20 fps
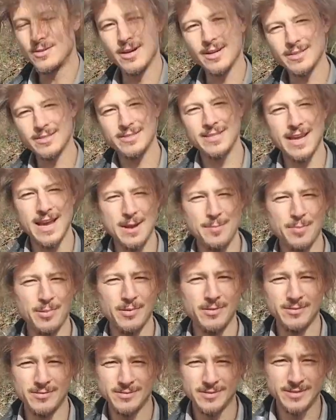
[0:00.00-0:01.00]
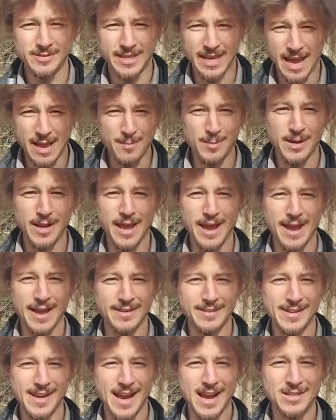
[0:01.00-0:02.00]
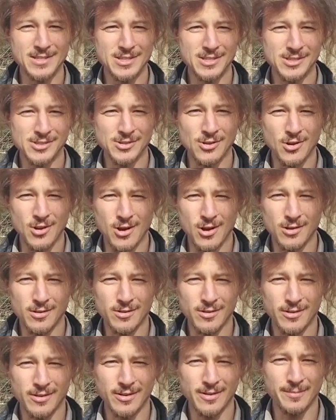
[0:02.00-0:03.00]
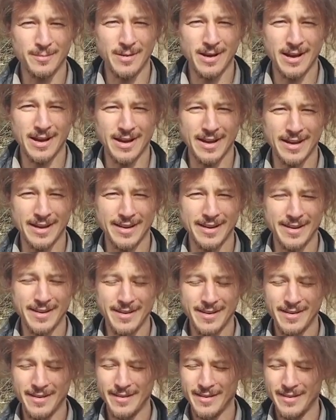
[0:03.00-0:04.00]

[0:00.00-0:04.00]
duct tape. Came in handy, as you saw on my